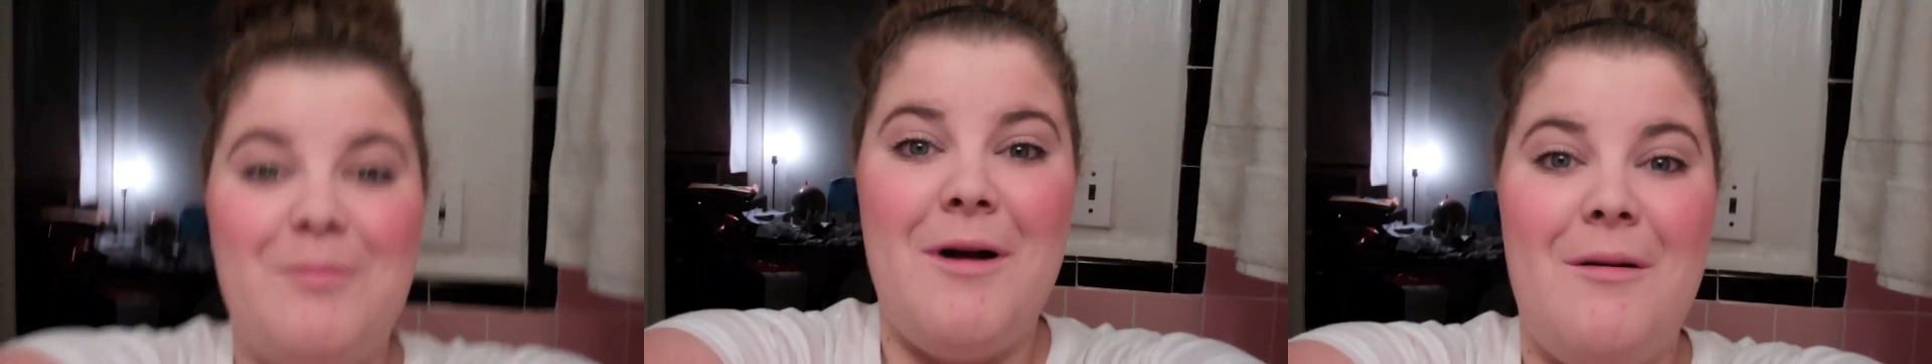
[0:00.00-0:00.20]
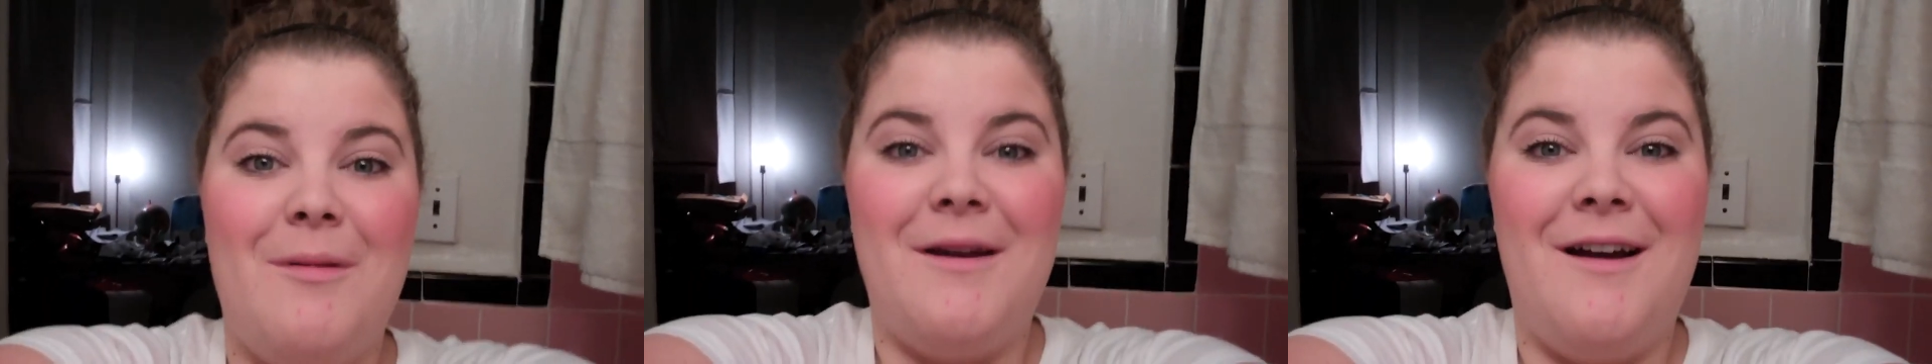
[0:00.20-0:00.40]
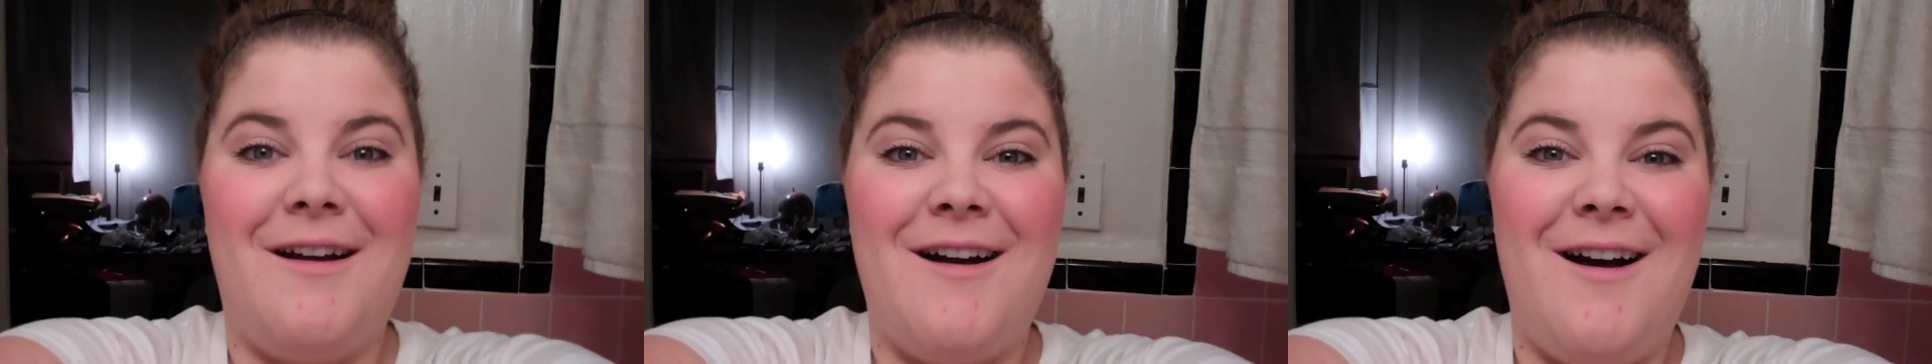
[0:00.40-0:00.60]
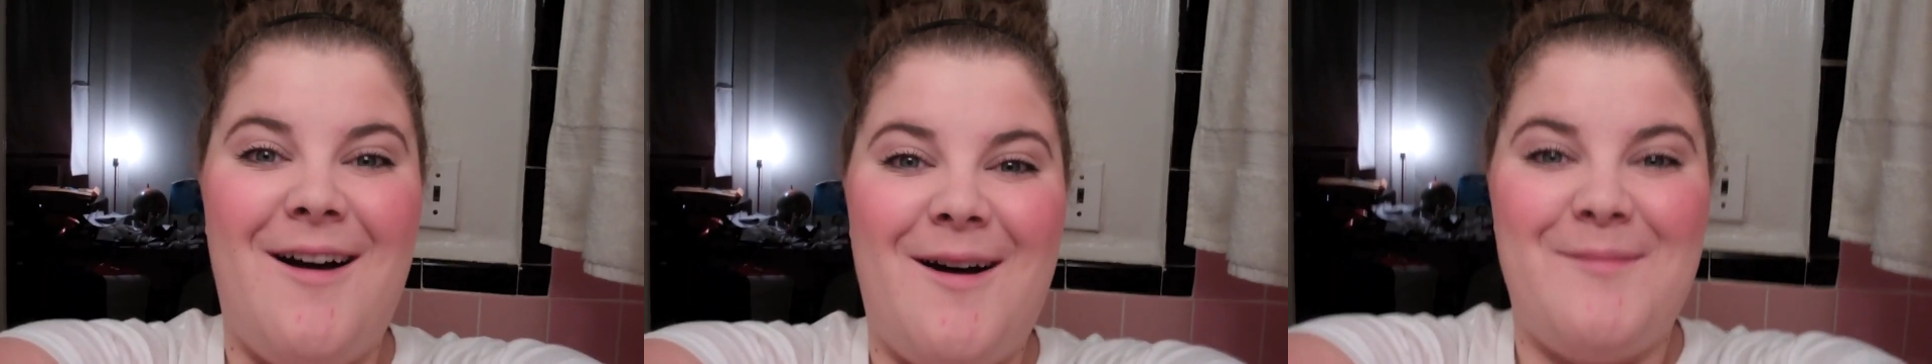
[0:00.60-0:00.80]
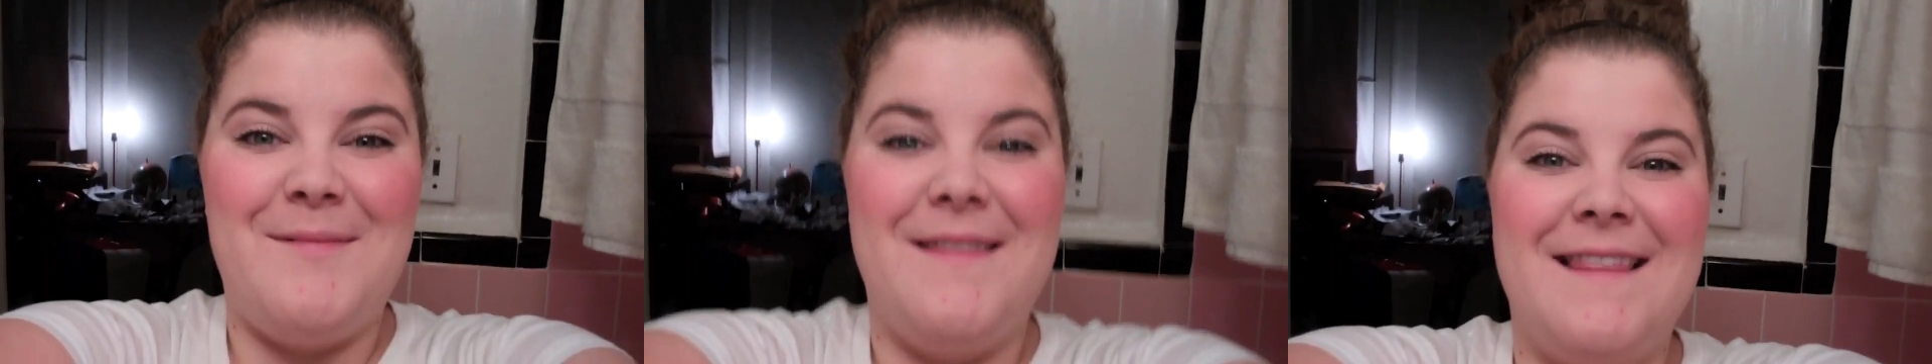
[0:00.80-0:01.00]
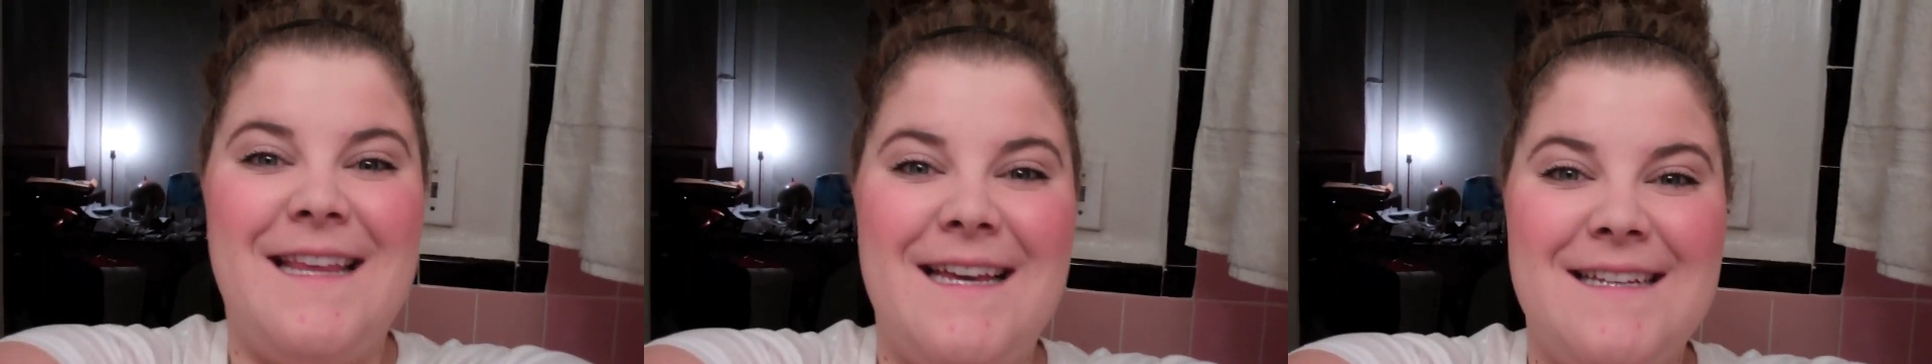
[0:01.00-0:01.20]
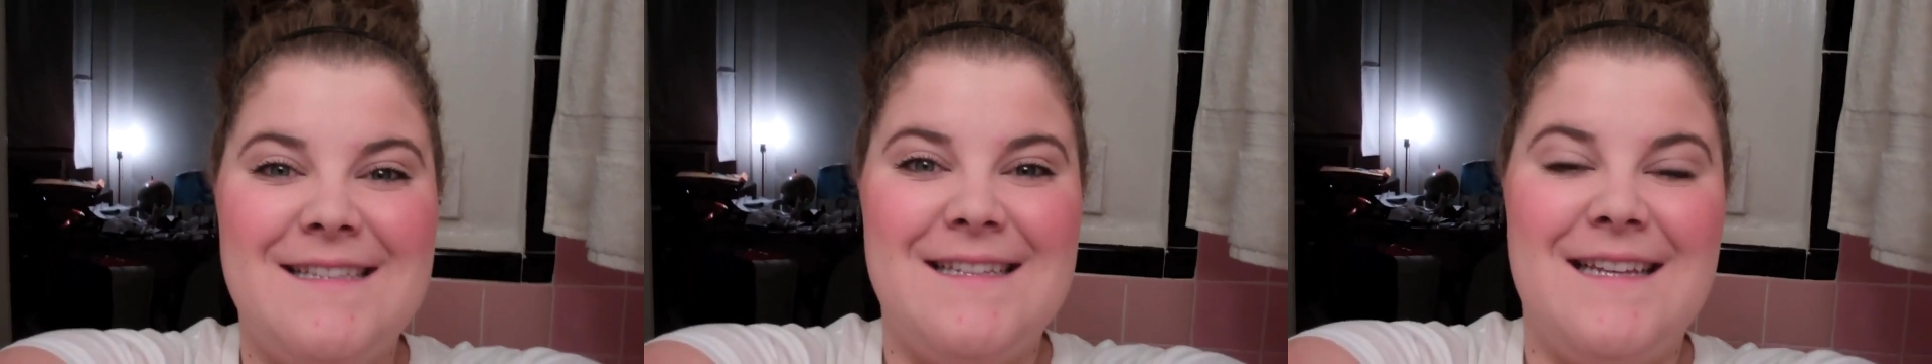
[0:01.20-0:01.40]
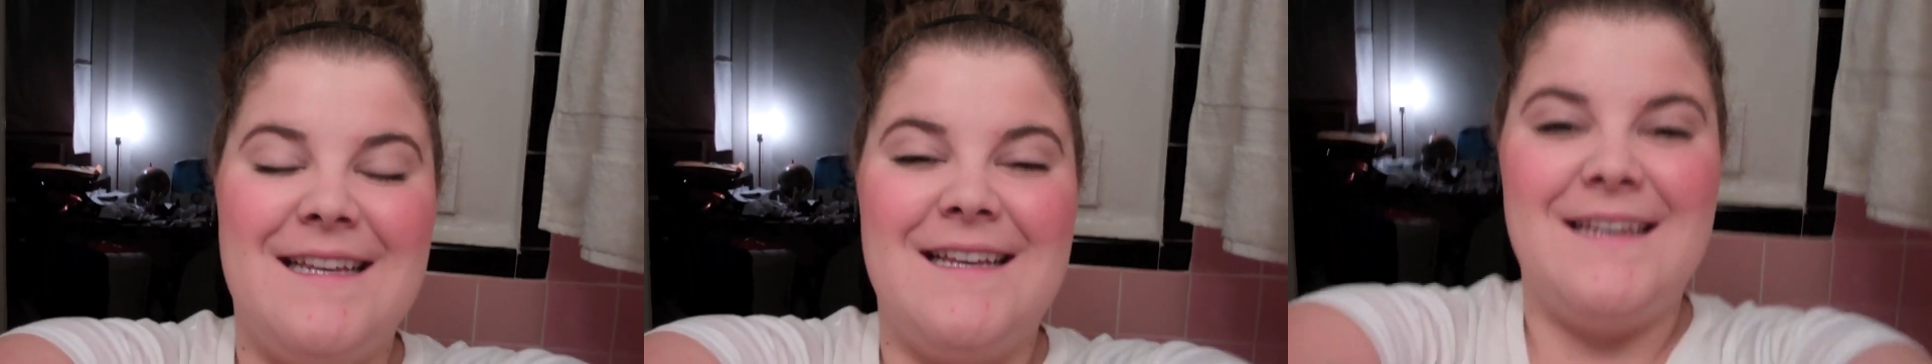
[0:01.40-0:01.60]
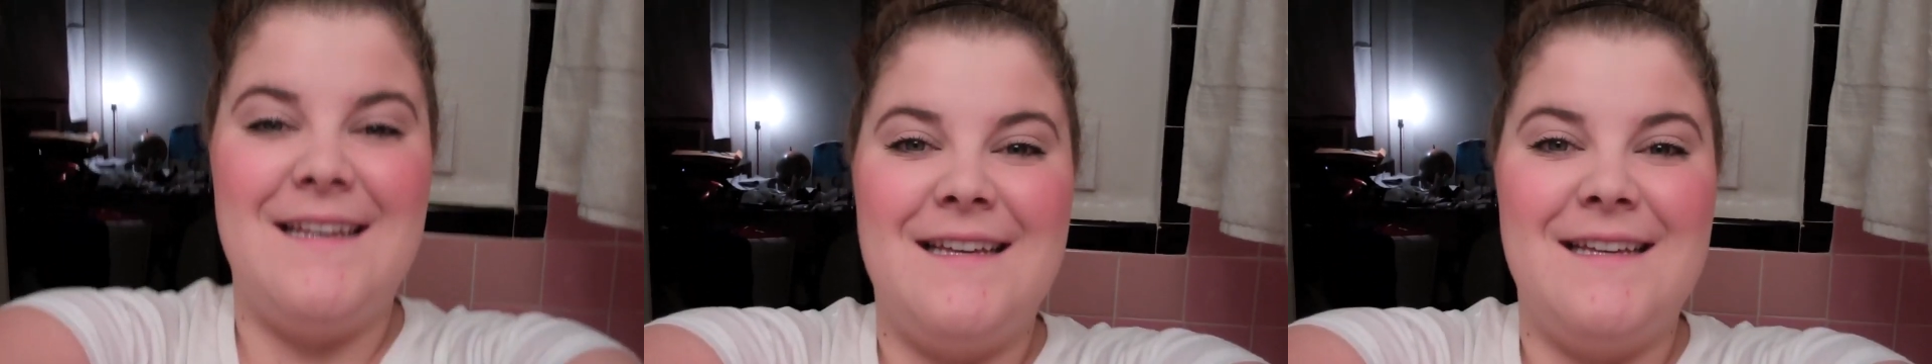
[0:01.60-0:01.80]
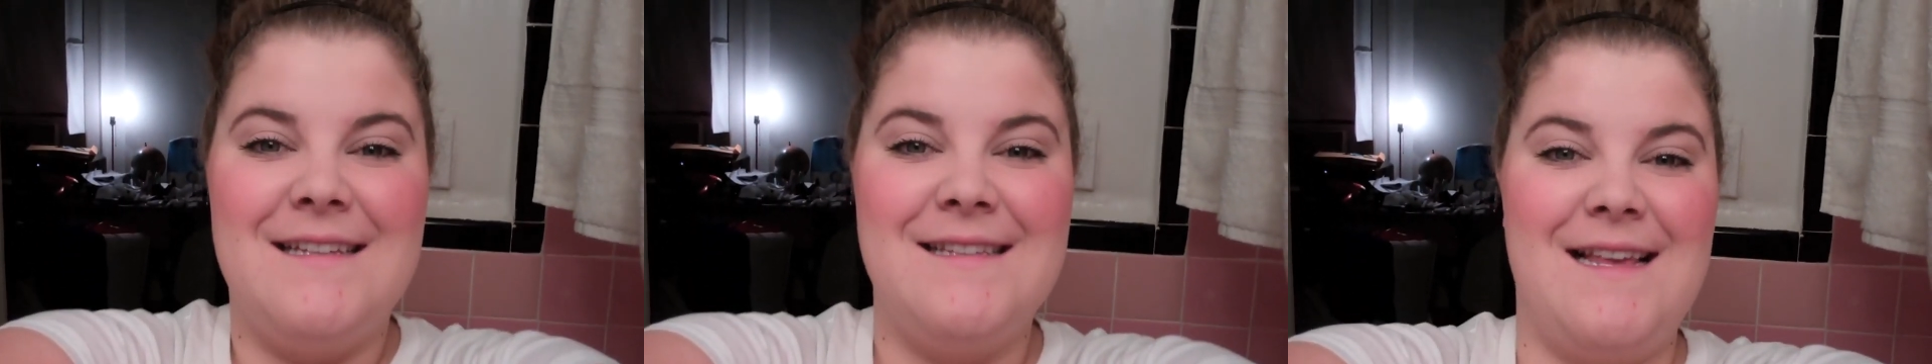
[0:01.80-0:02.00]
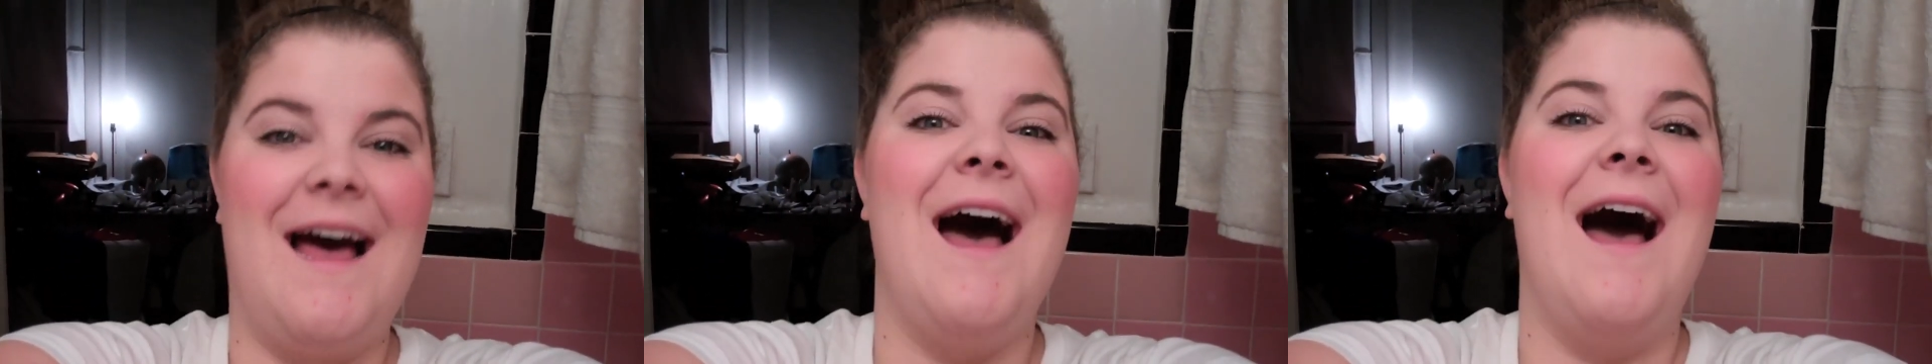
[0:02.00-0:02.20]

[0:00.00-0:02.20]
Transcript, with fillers: Broadway.com. This is